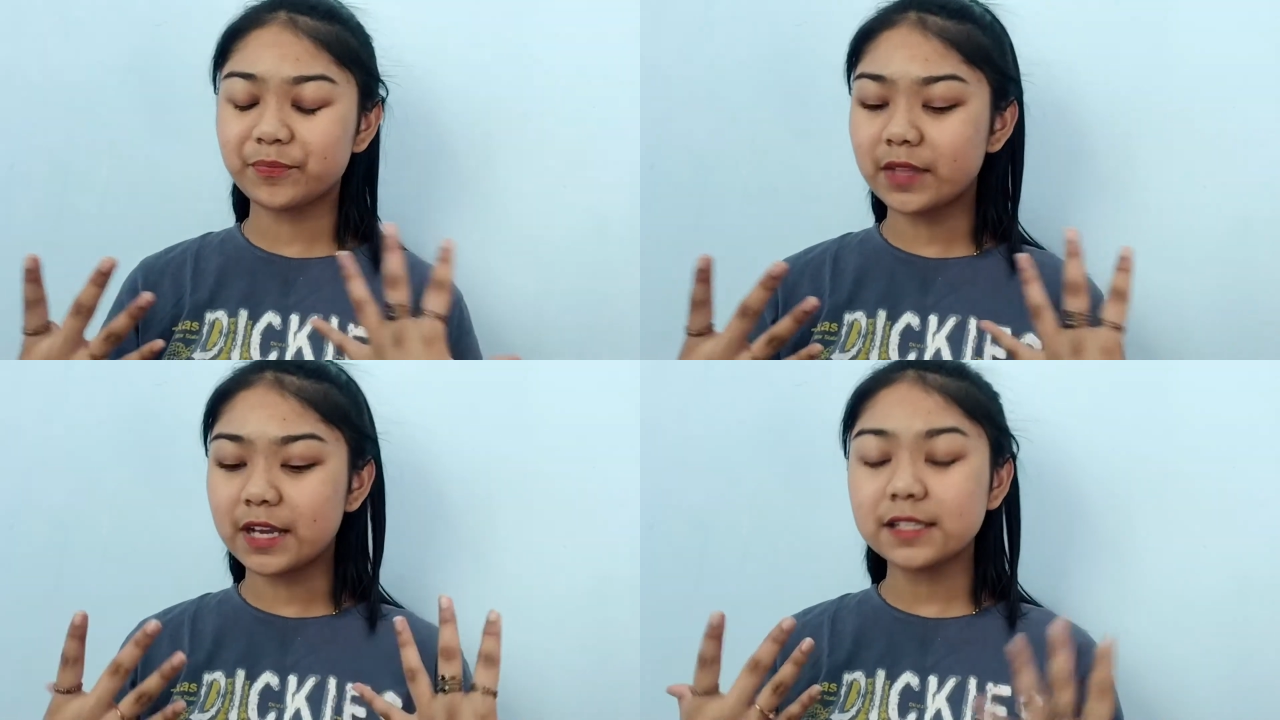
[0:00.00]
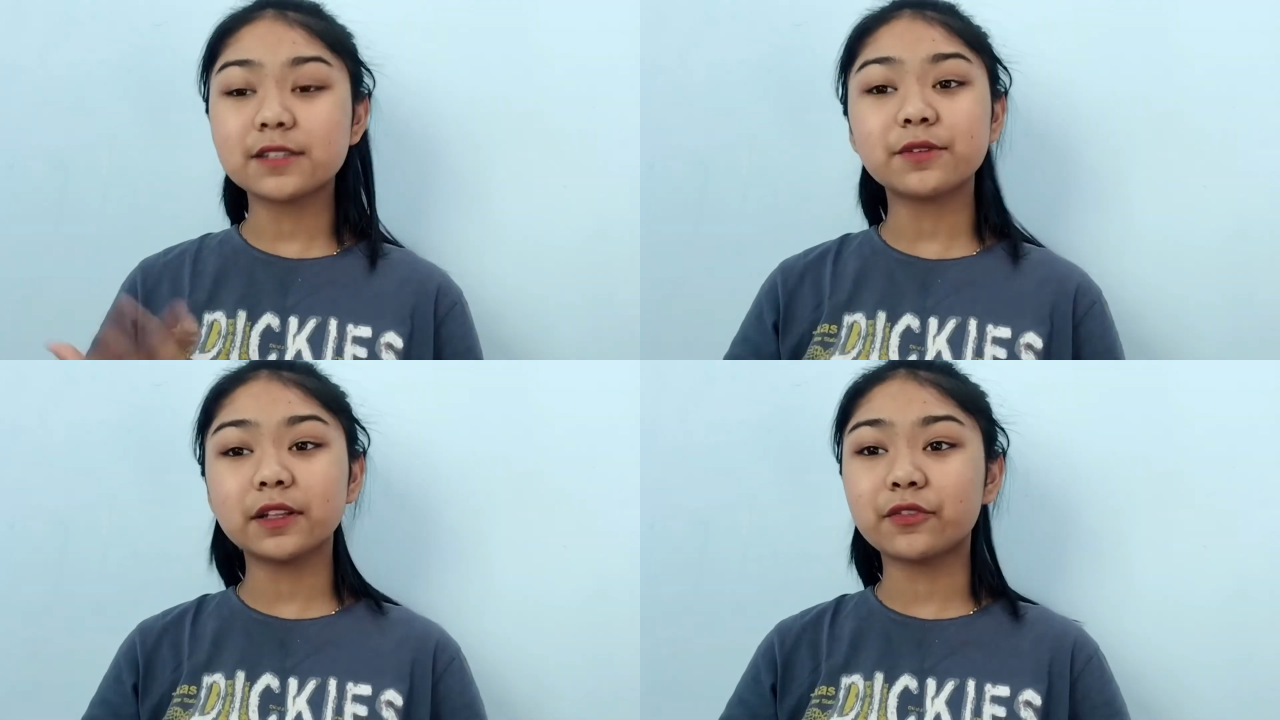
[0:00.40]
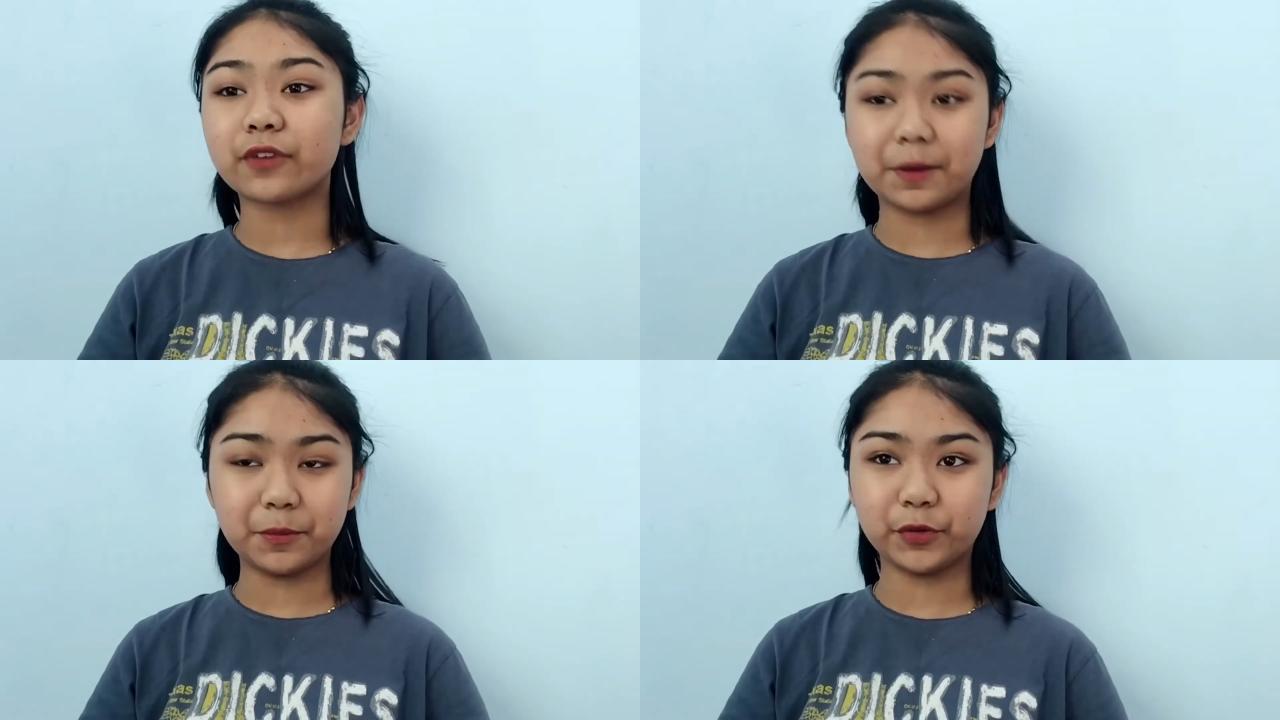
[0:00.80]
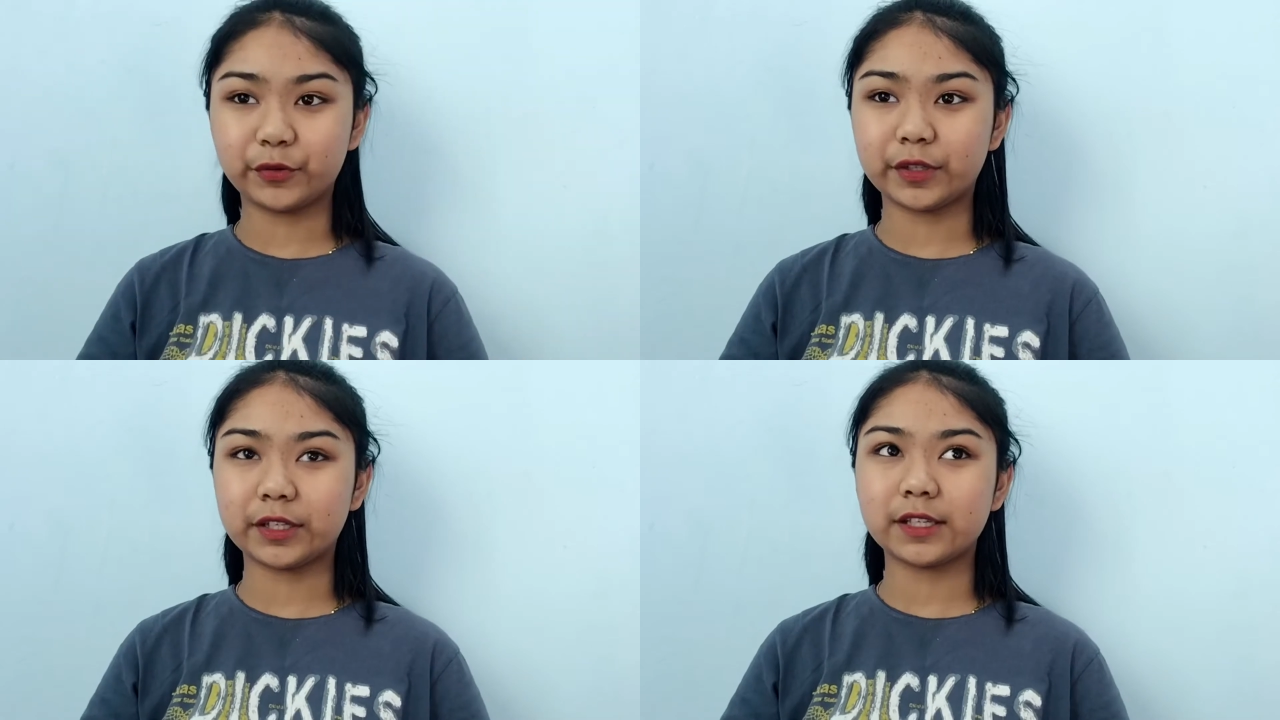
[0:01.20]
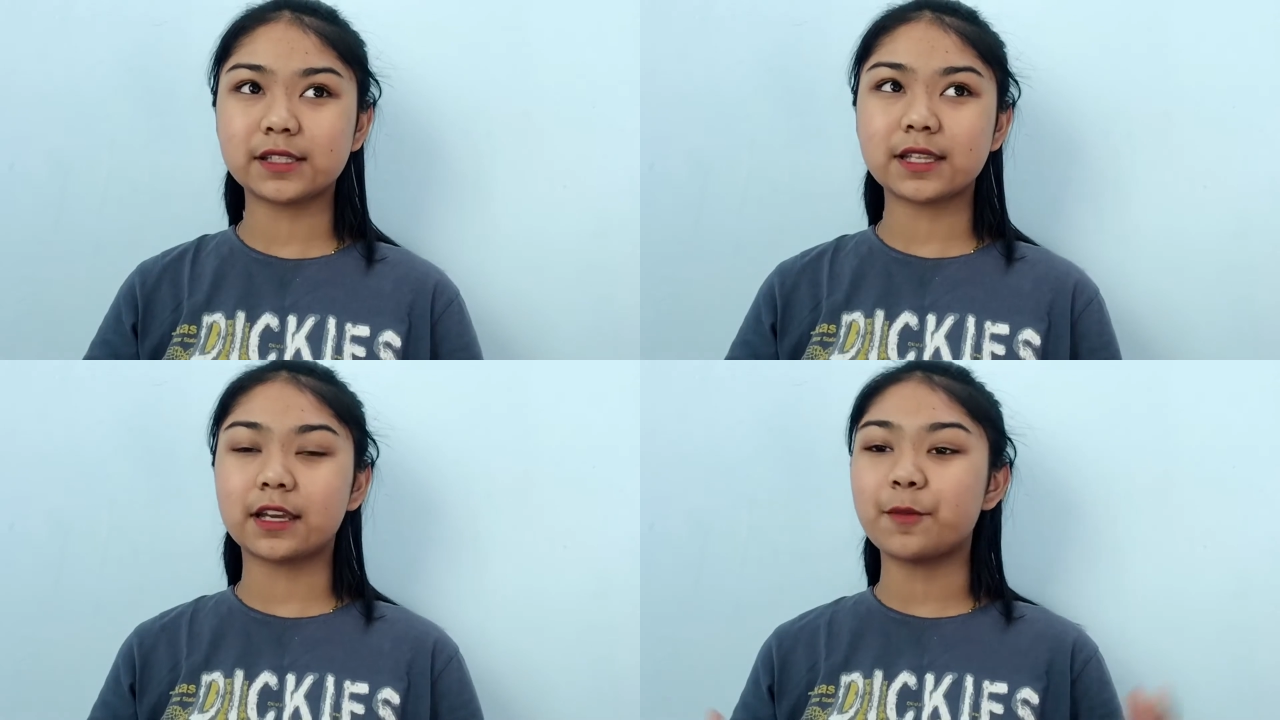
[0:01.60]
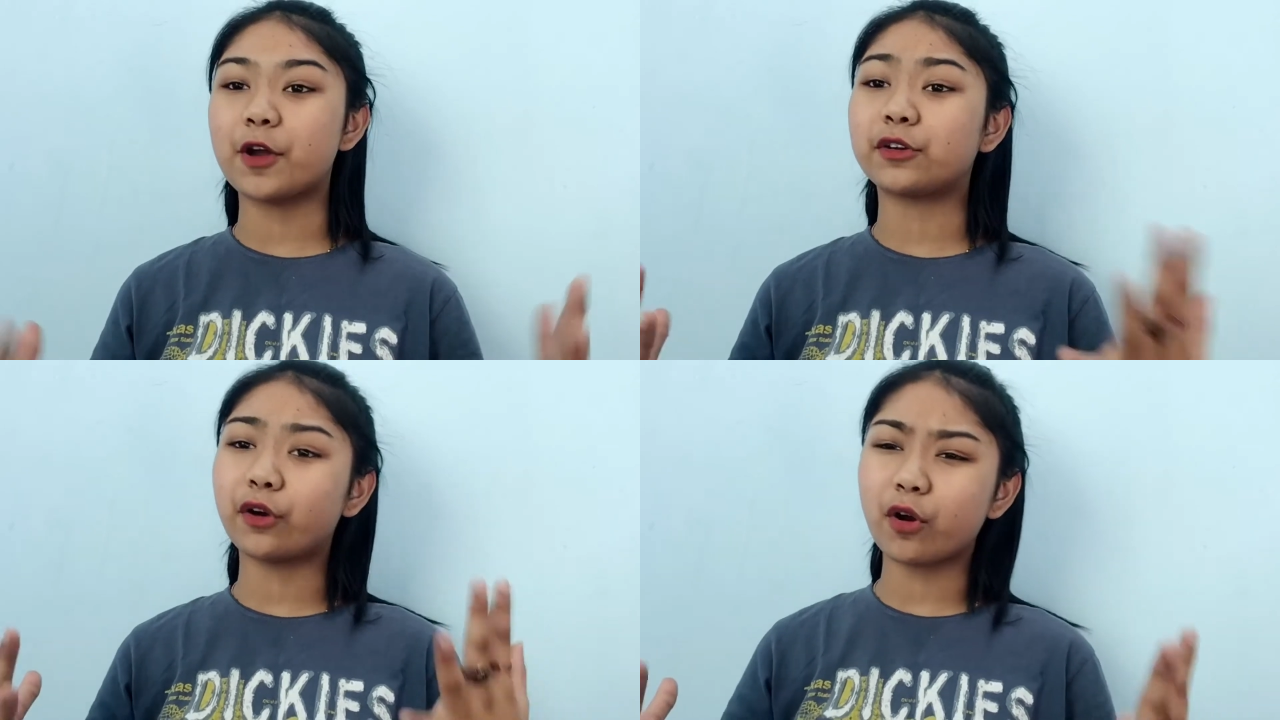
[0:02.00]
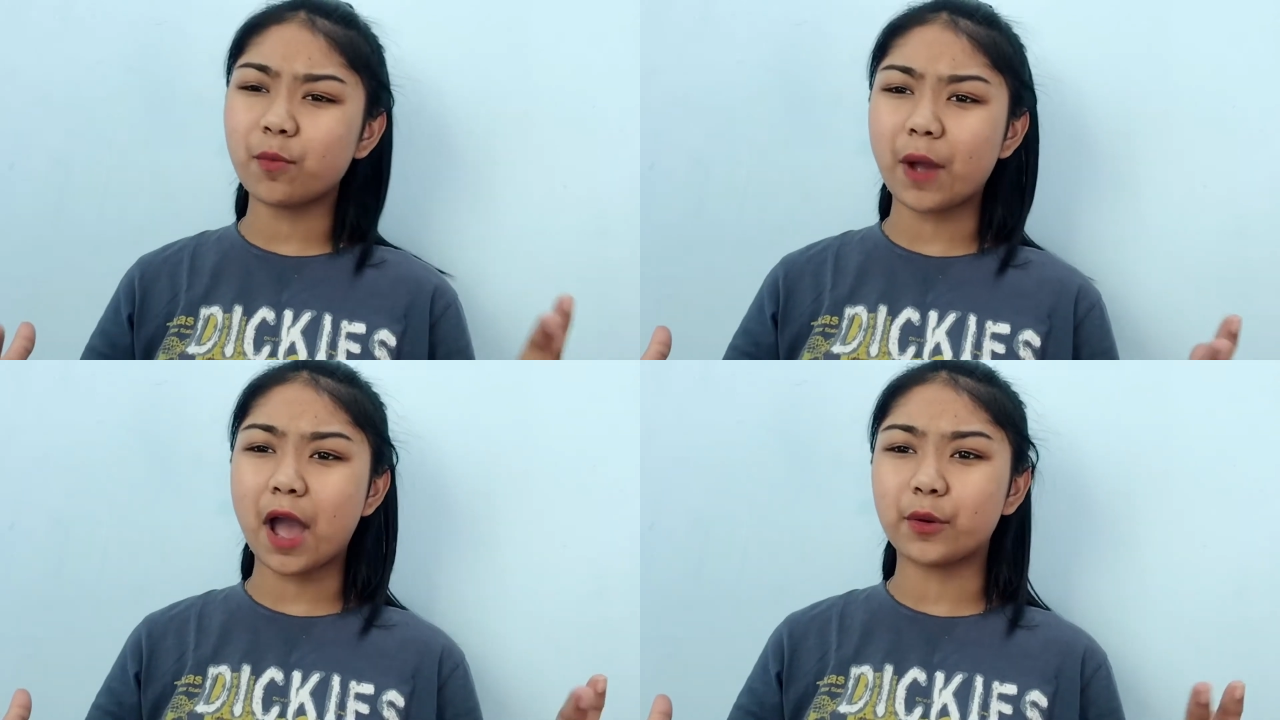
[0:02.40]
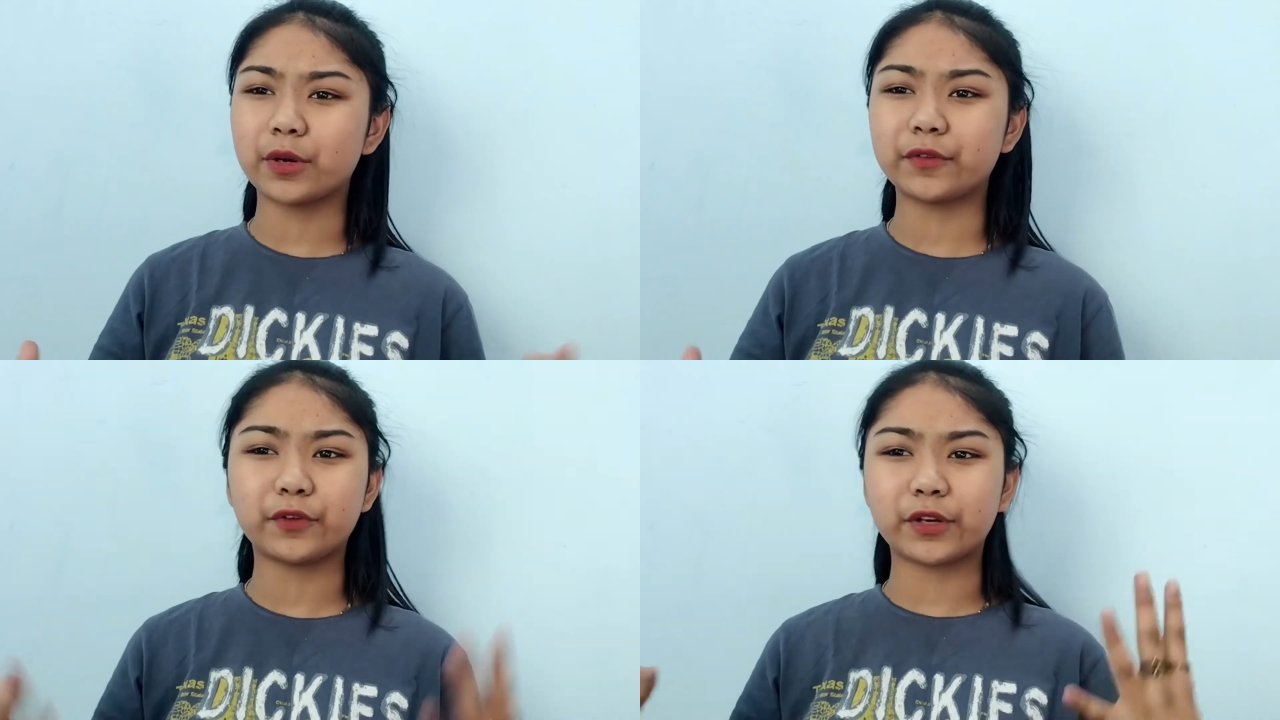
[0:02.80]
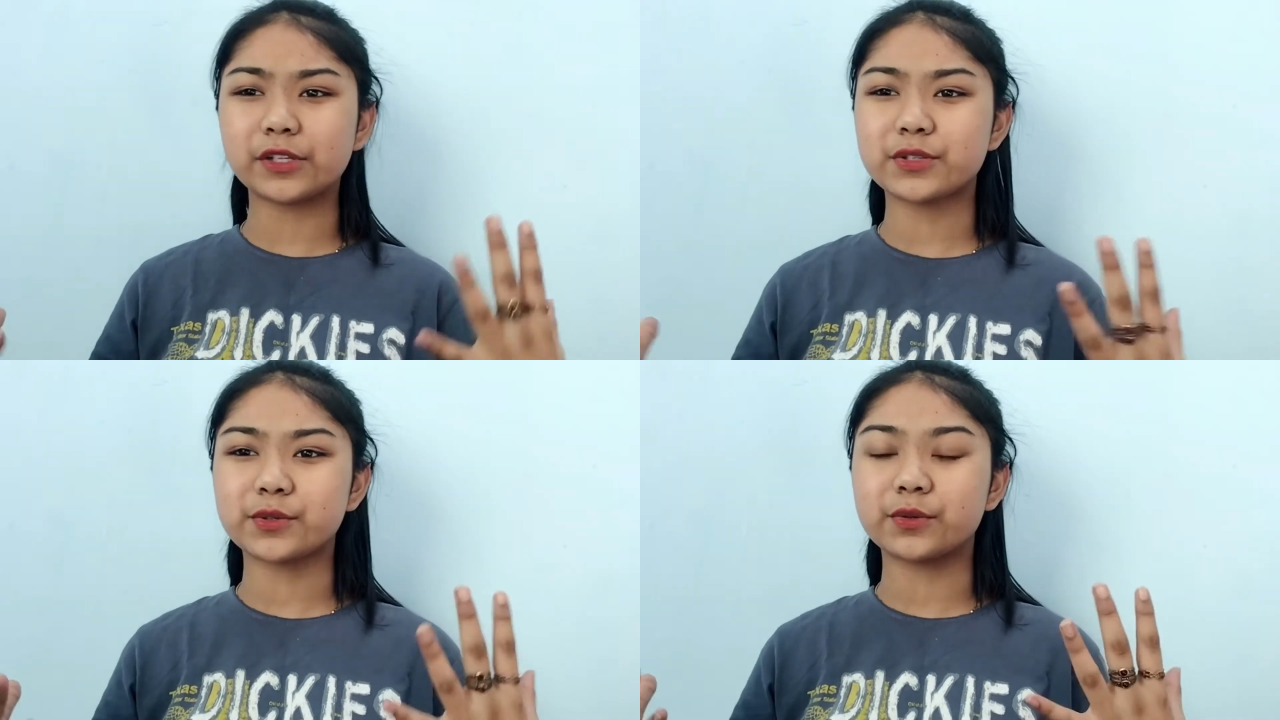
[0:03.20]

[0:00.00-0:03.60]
It's a really fun movie. It's like about girl power if you're into